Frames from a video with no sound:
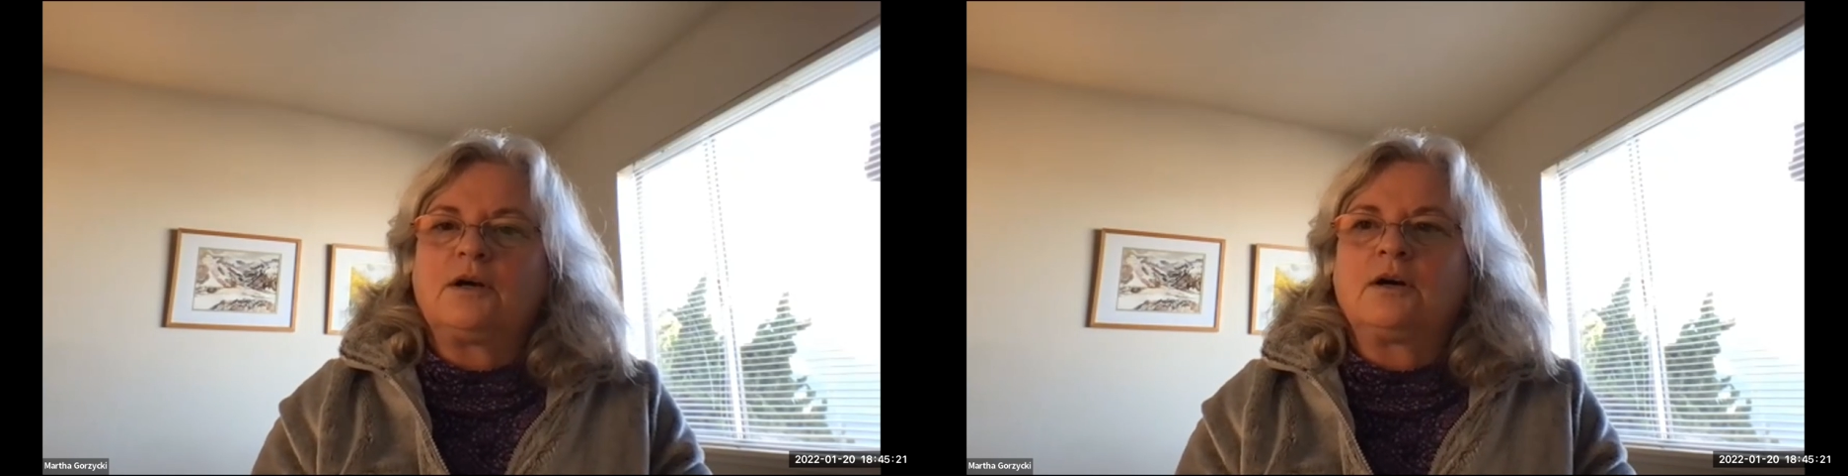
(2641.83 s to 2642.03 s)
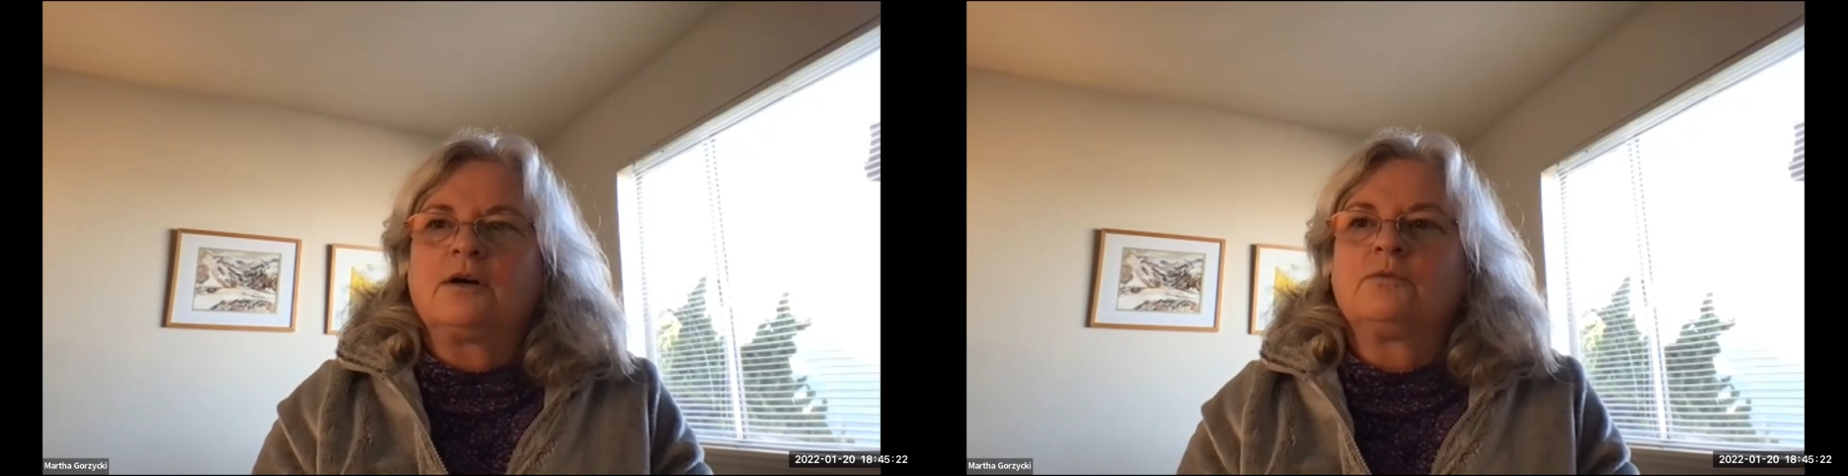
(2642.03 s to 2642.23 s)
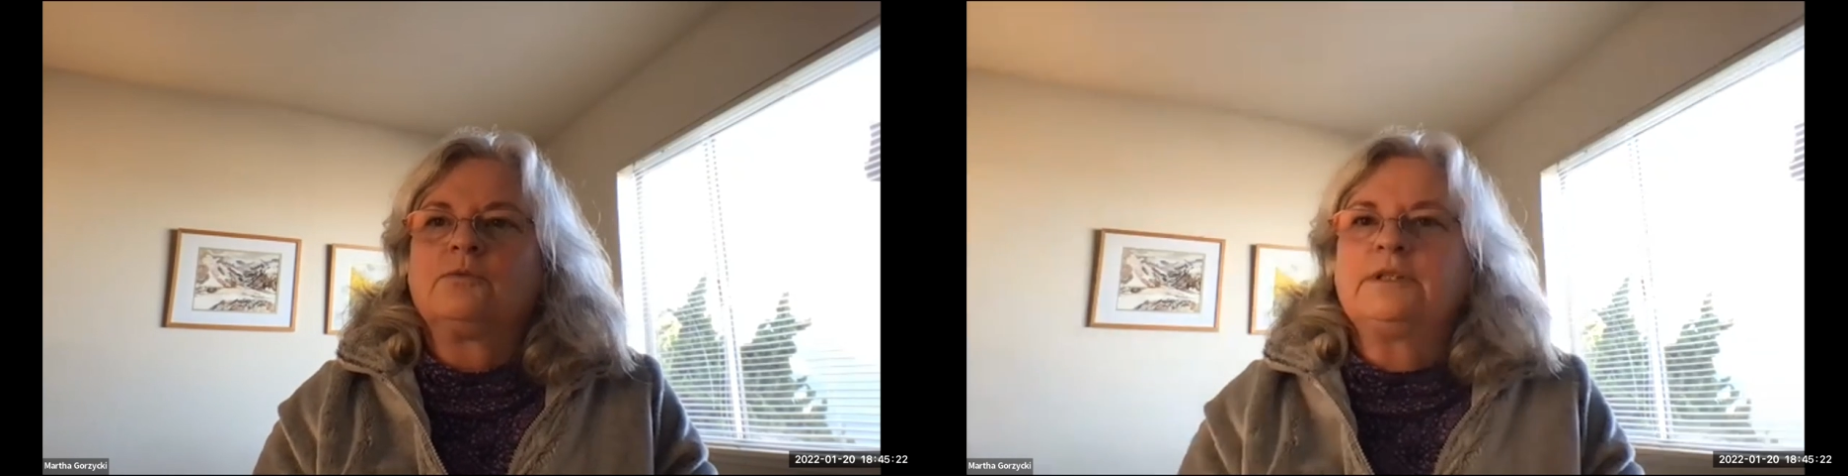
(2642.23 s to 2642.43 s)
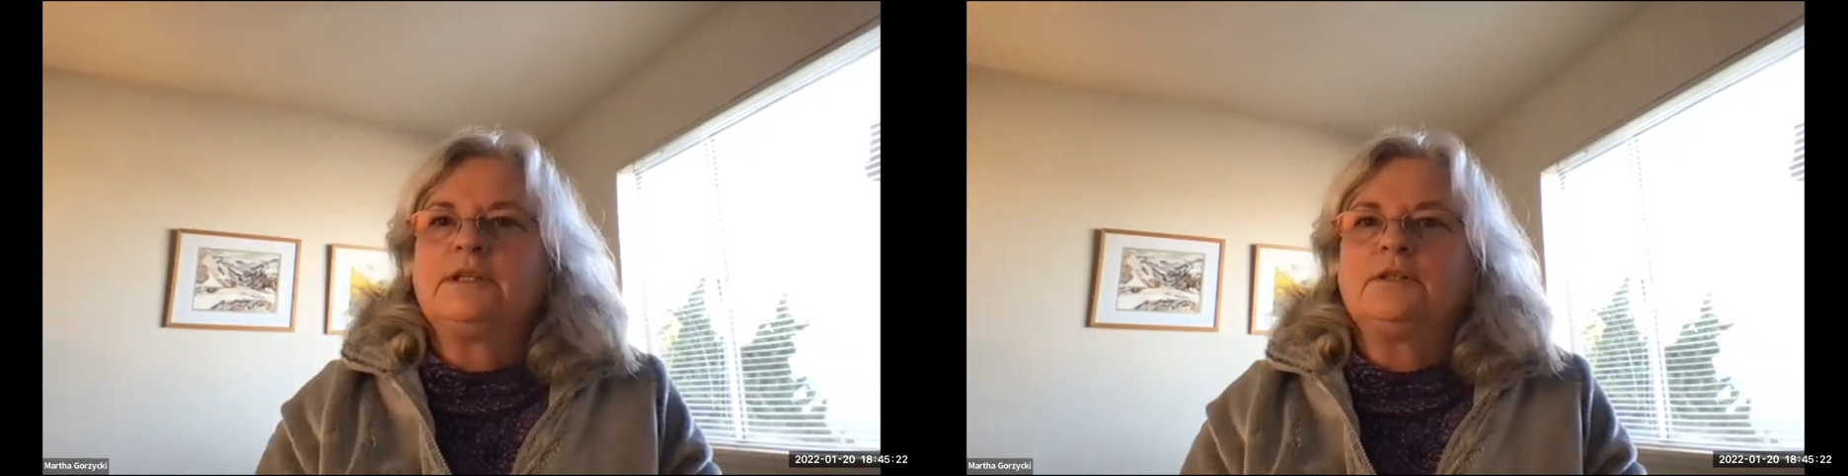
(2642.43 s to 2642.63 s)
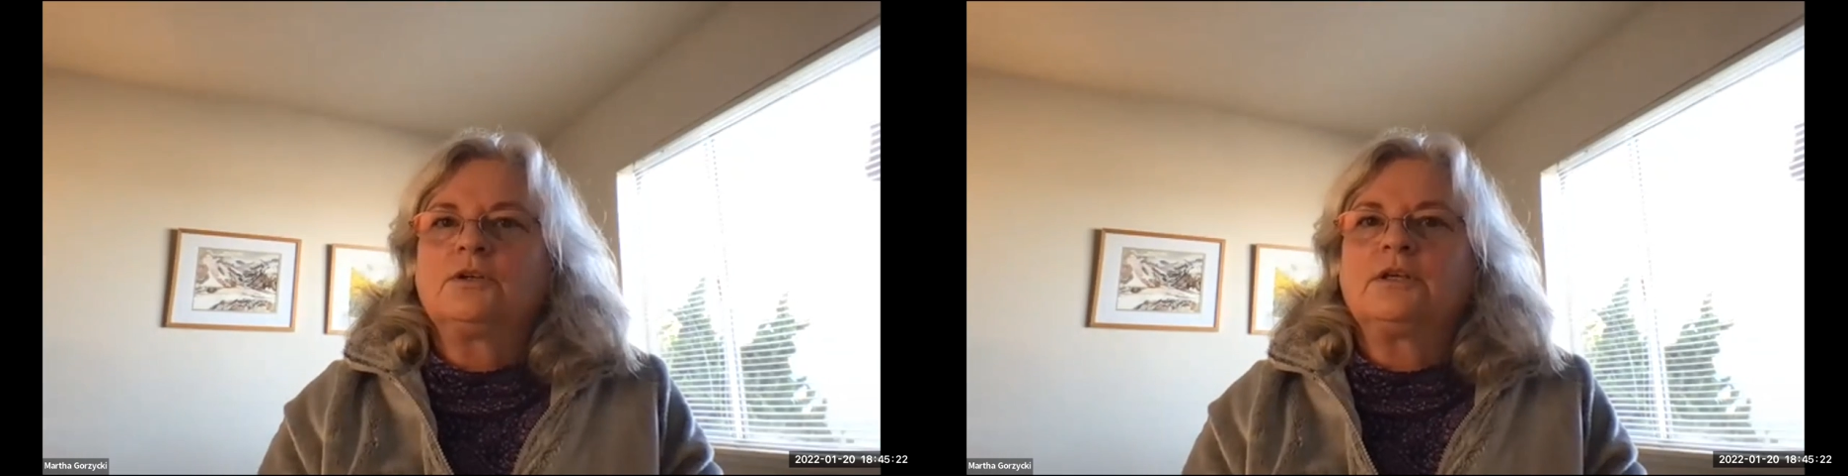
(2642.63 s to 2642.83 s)
are really
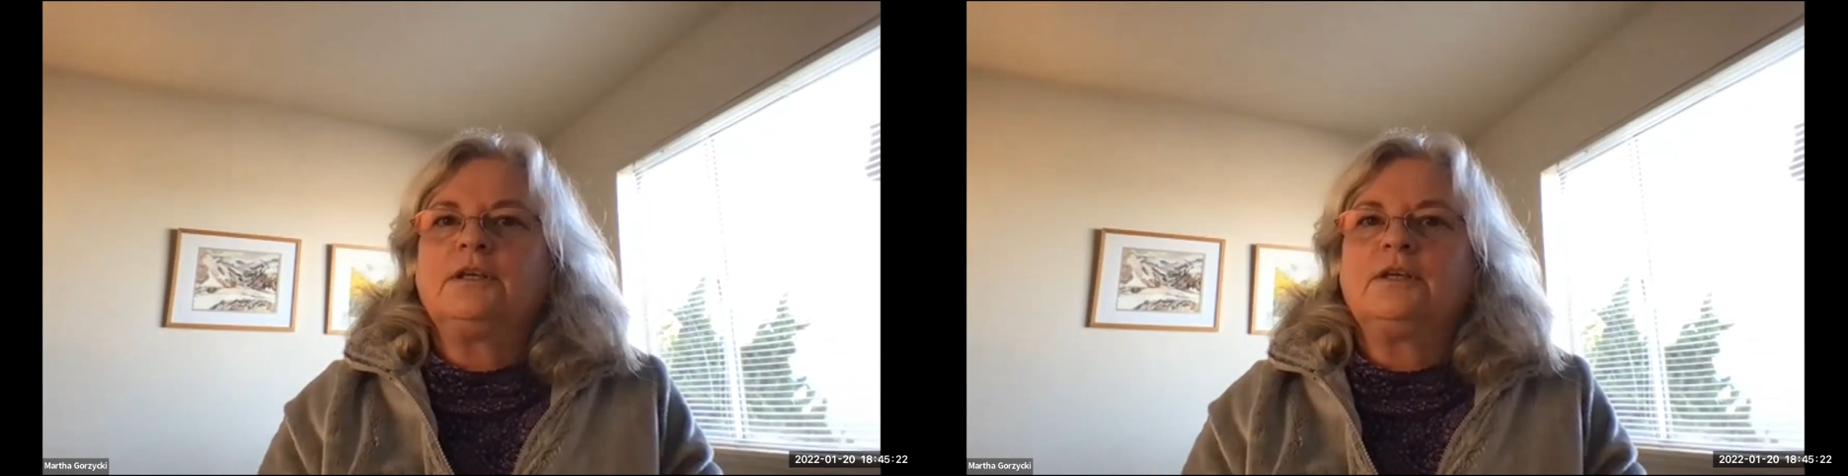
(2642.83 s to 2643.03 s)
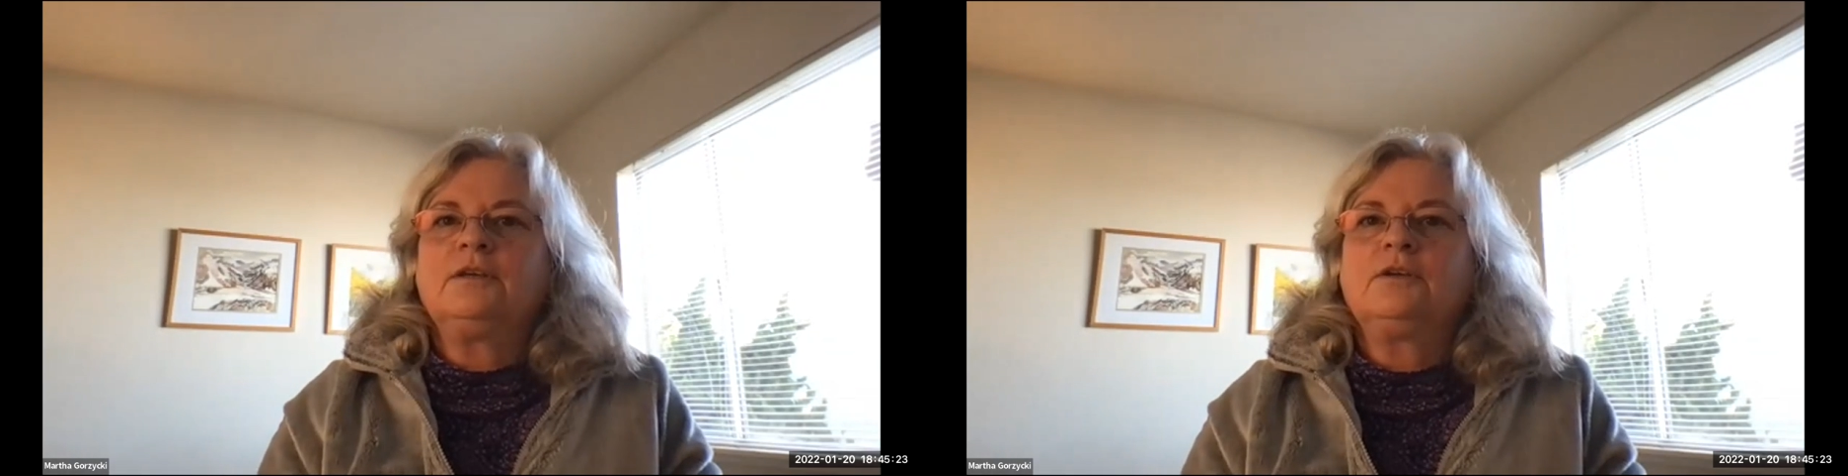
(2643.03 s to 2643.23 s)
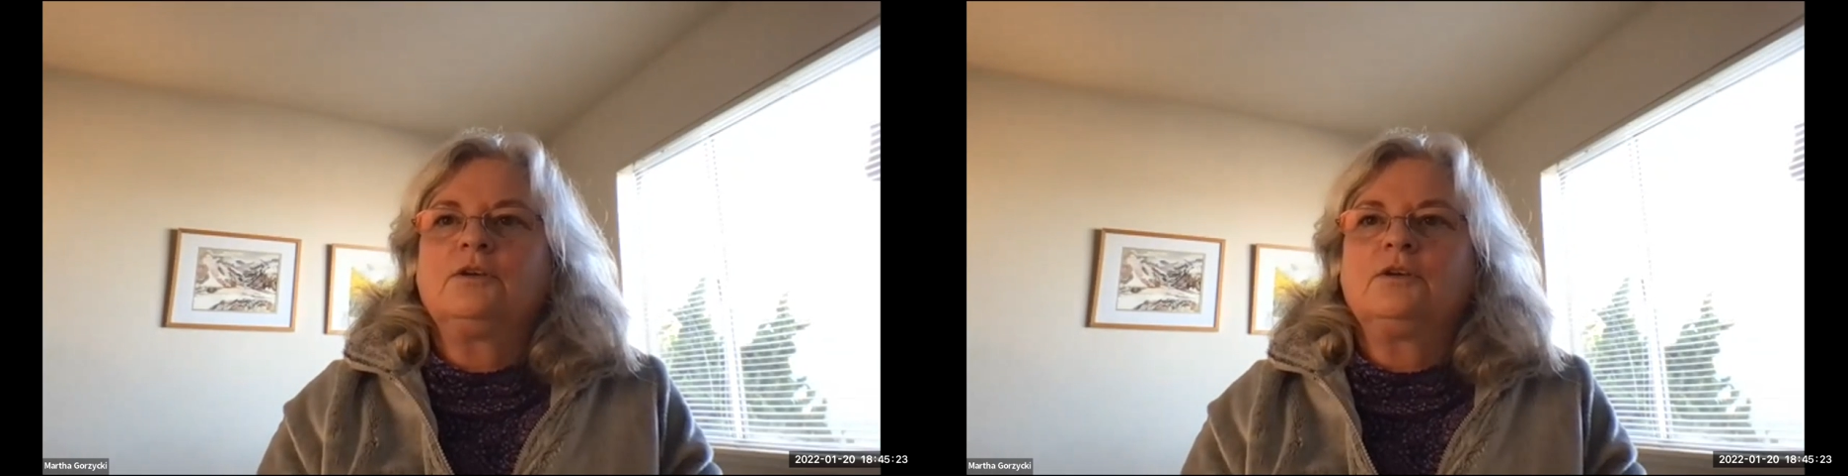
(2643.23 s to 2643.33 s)
looking